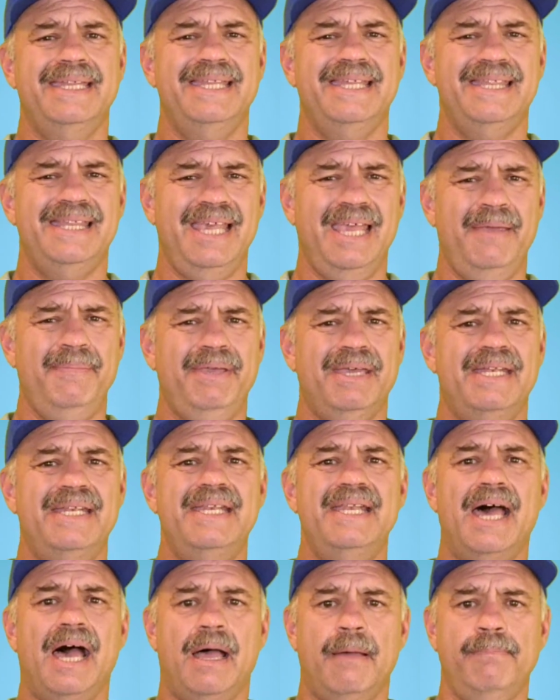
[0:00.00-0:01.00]
The same
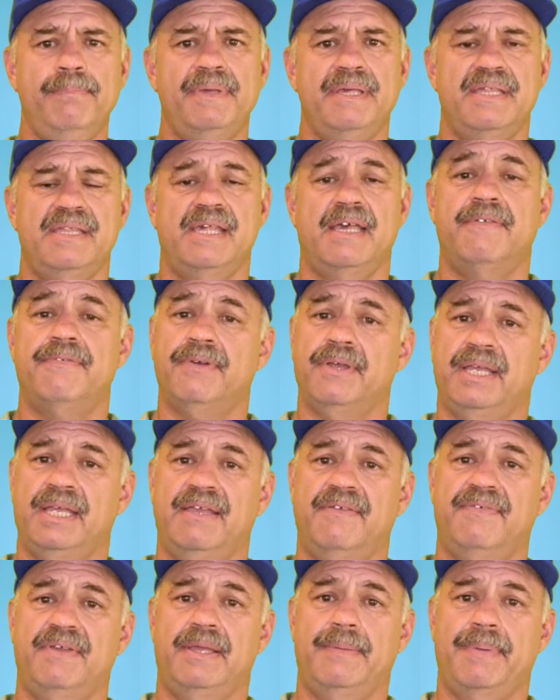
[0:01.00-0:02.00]
cannot be said for
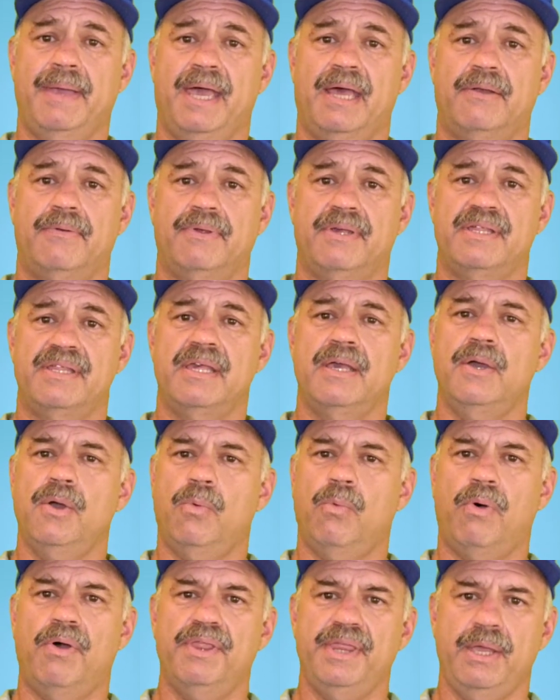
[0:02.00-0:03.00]
EV batteries.
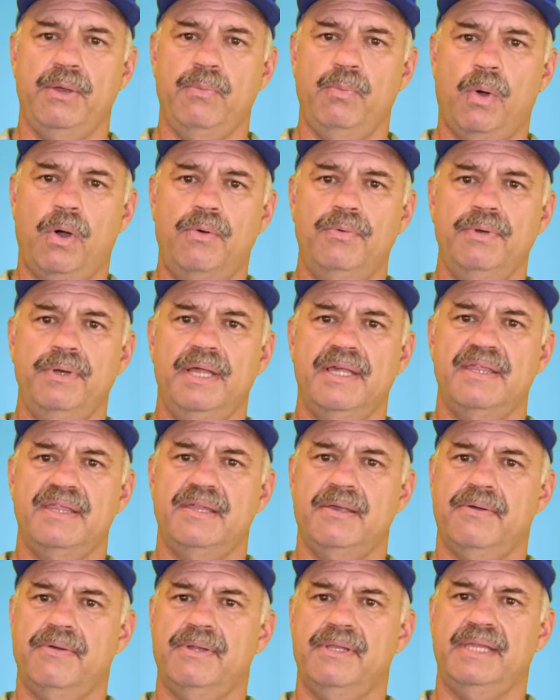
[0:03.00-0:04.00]
While they won't
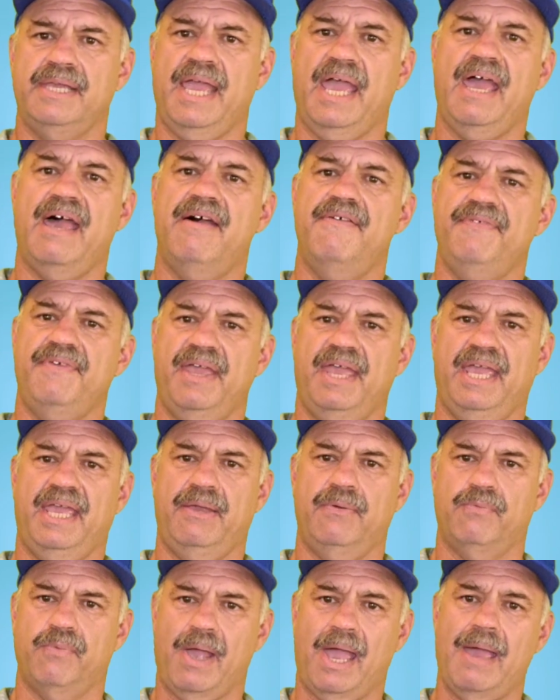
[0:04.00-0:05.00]
necessarily have
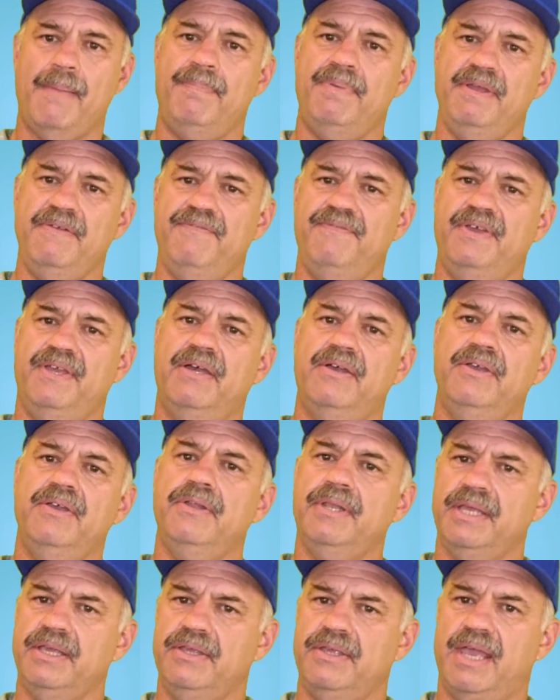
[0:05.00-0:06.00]
a rapid
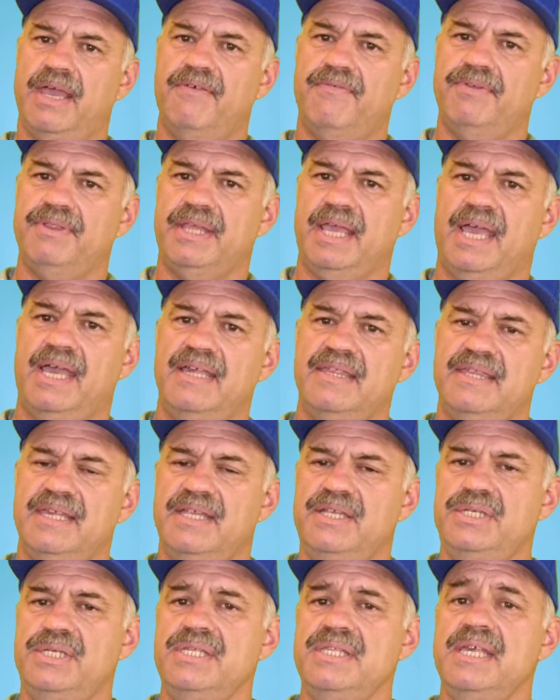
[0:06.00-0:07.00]
failure like you have with gas
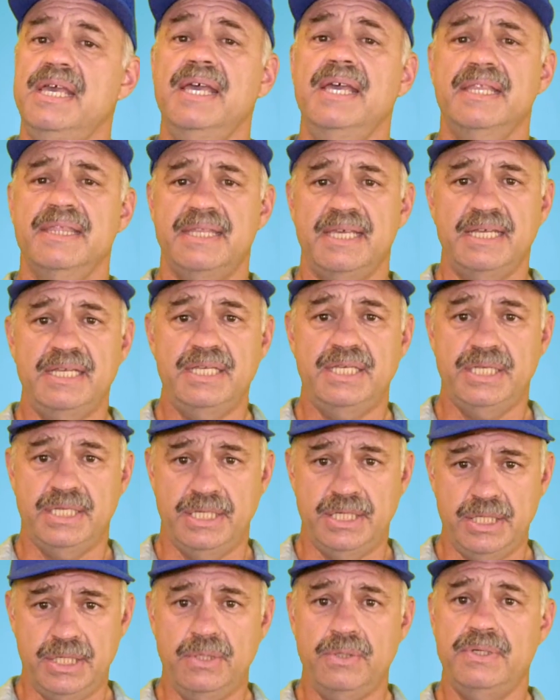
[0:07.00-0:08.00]
engines, they
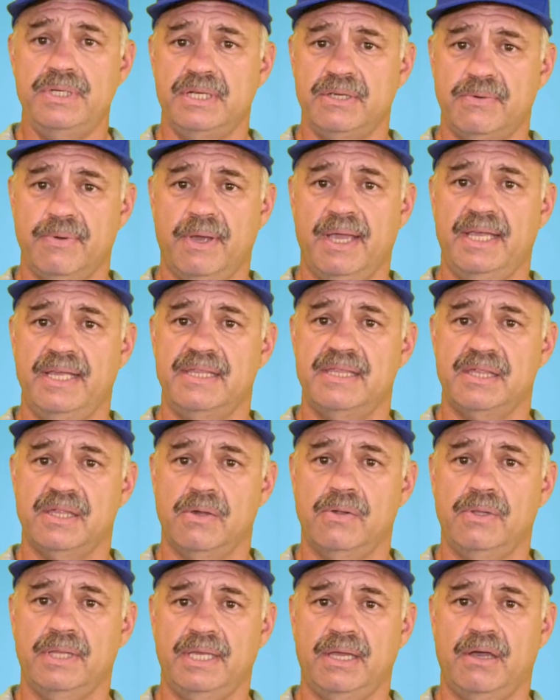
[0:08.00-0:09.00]
do degrade
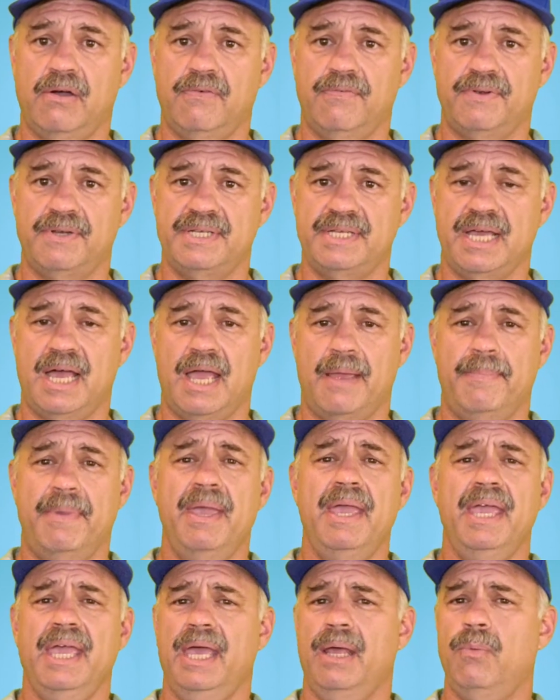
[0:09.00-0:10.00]
slowly over time.
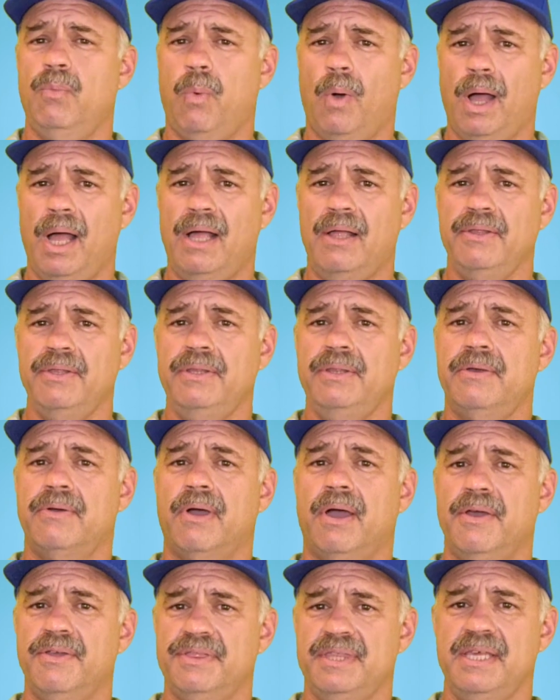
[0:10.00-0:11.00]
And while there
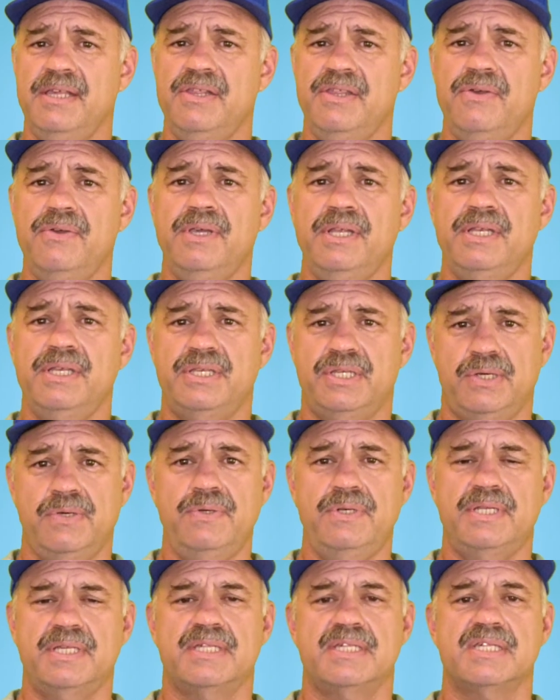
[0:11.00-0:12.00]
are things you can
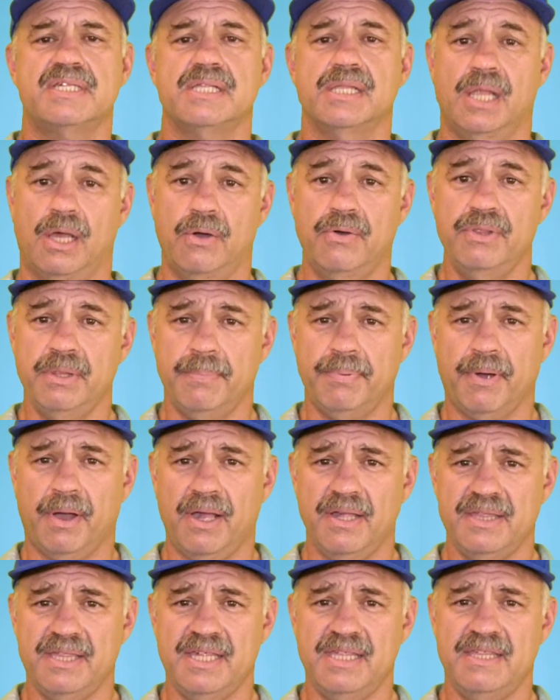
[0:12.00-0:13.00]
do to slow the
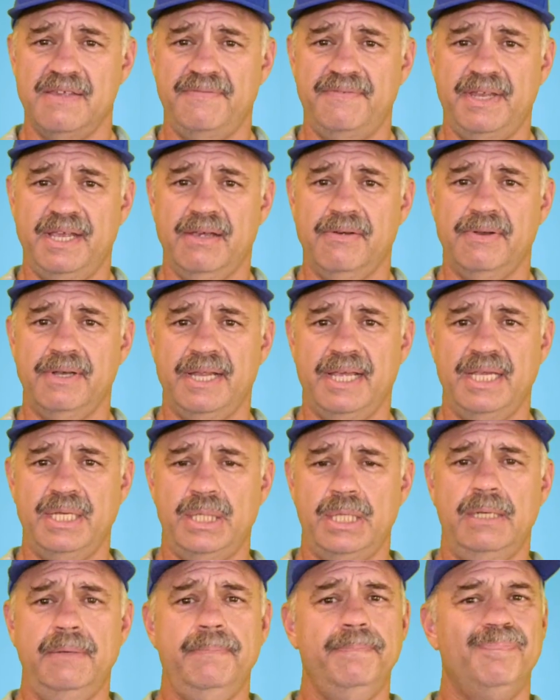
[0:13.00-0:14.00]
process of
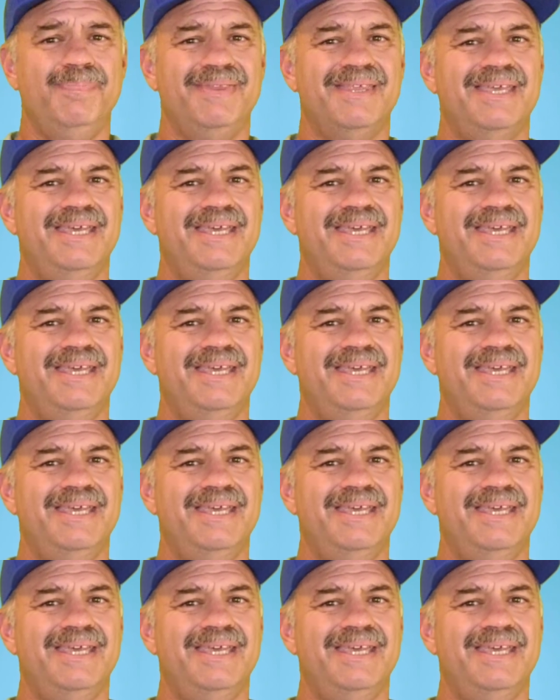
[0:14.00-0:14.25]
degradation,